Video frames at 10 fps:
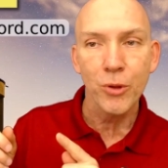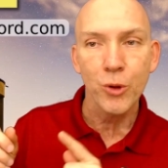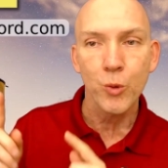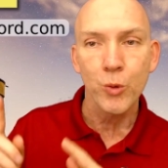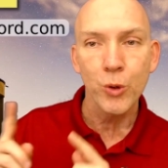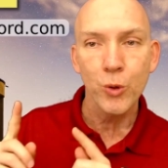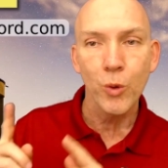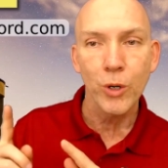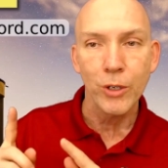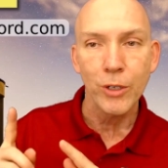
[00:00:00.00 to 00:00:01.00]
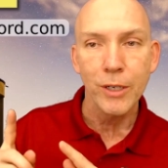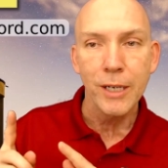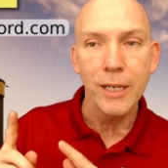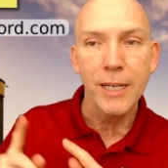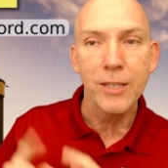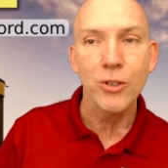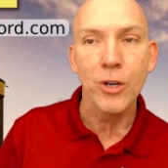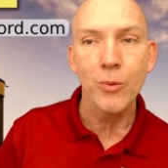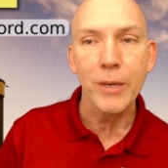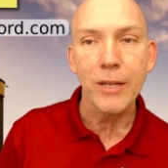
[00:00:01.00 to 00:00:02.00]
The Rooted Word, and
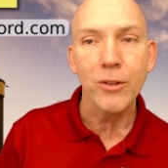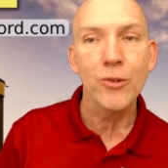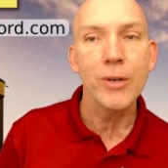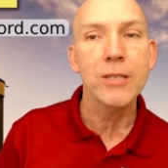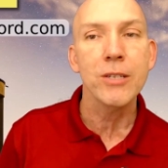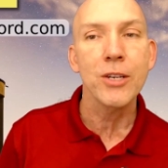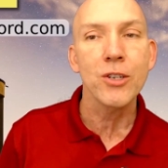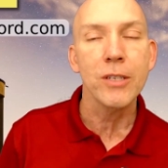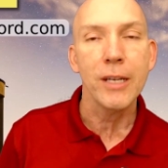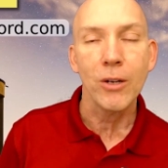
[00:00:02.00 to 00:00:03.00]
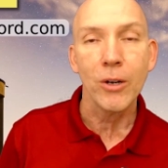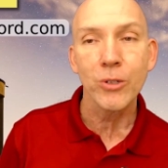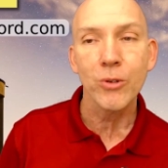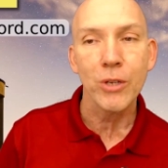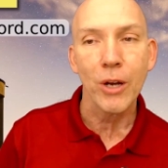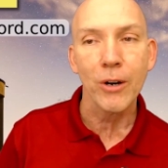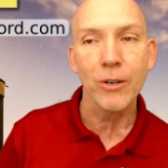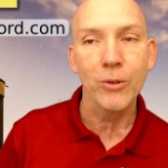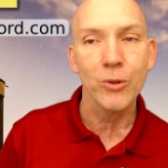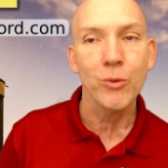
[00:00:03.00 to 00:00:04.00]
start reading the translation and also the
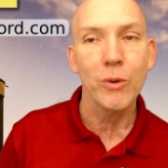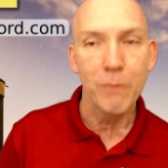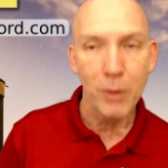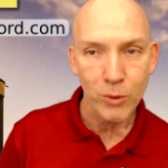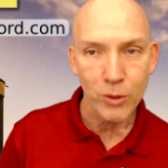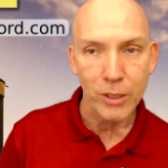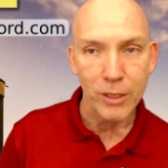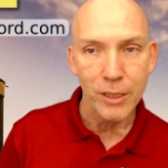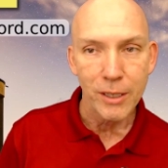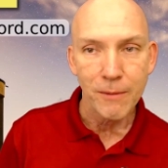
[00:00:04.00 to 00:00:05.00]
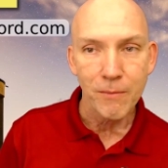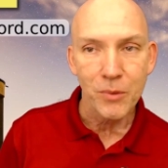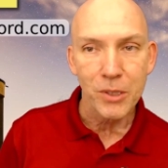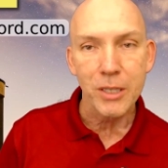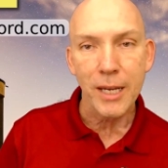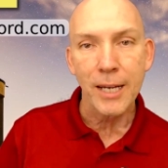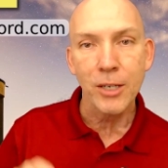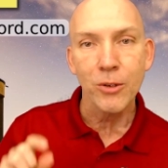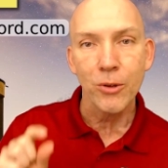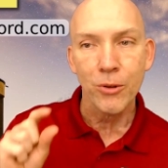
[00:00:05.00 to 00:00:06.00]
articles we've posted. It's
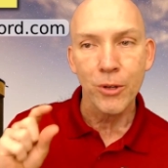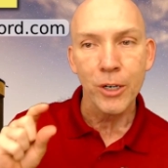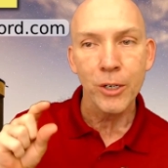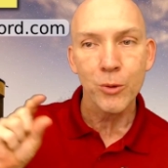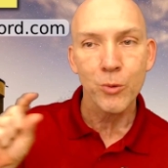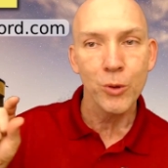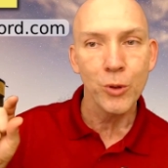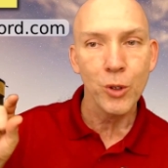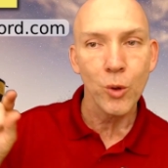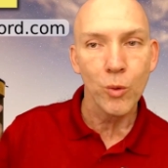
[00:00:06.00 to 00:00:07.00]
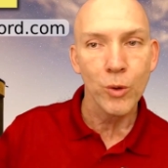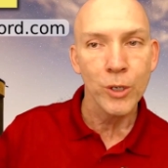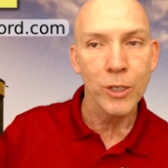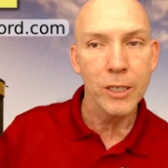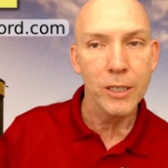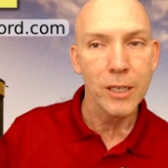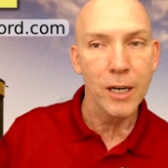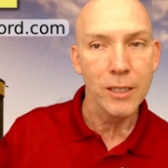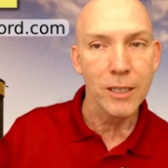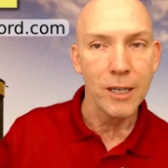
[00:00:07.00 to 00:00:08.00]
at the rooted word
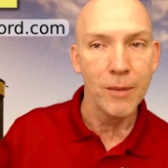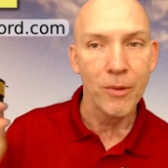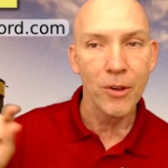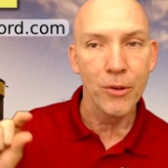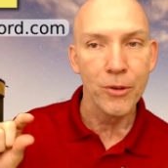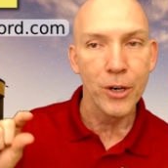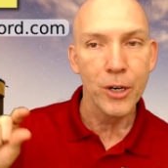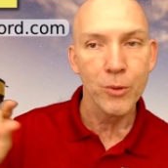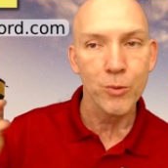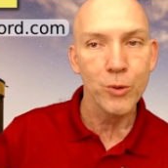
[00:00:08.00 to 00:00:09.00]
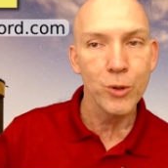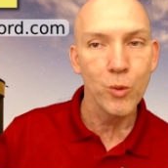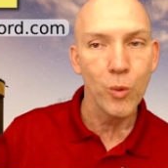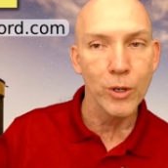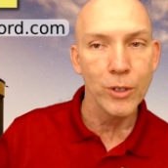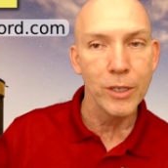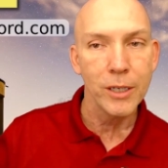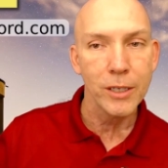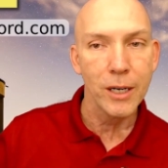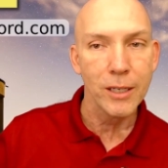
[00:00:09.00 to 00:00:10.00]
dot com, the rooted
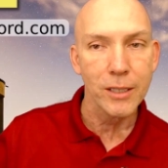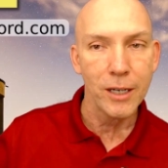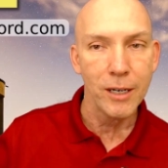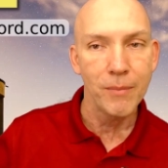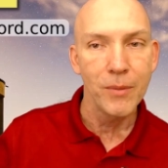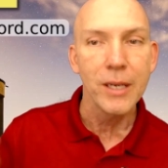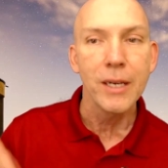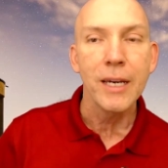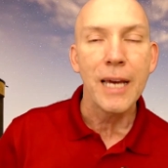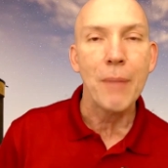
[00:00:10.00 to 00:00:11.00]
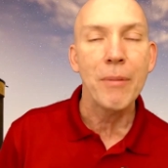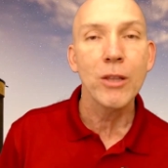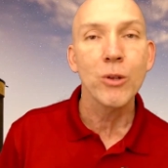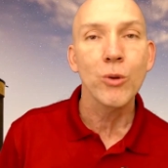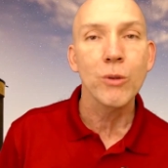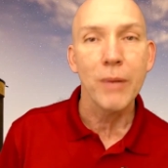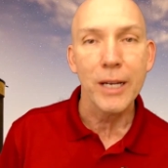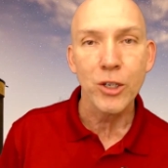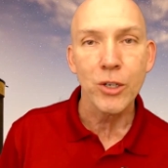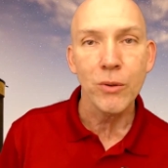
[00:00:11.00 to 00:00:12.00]
word dot com. And may the Lord
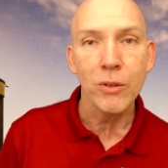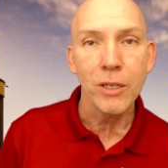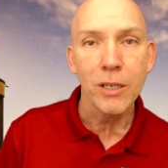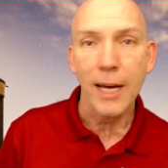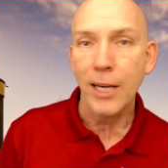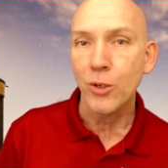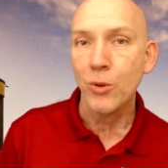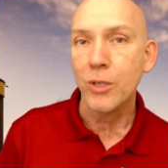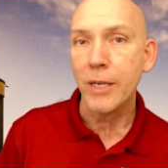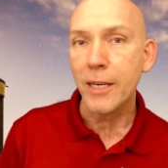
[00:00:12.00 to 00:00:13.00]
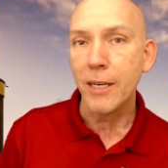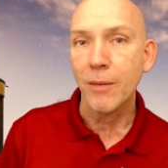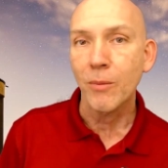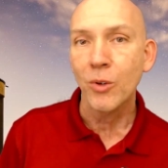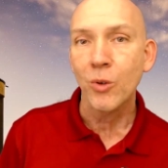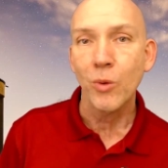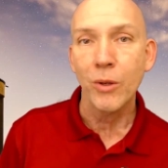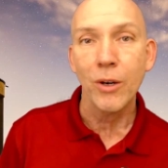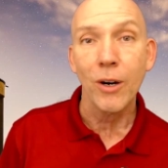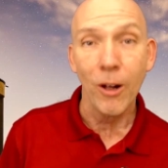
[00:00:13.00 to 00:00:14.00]
bless you as you seek him
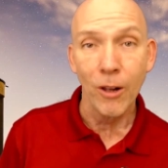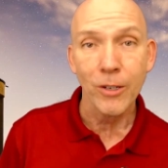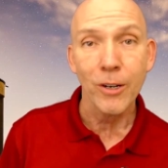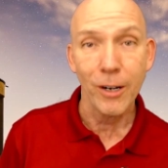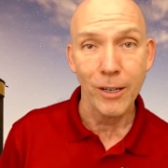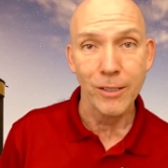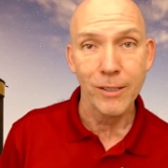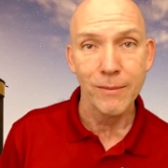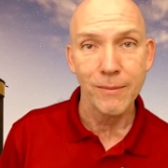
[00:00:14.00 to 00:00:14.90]
with all your heart.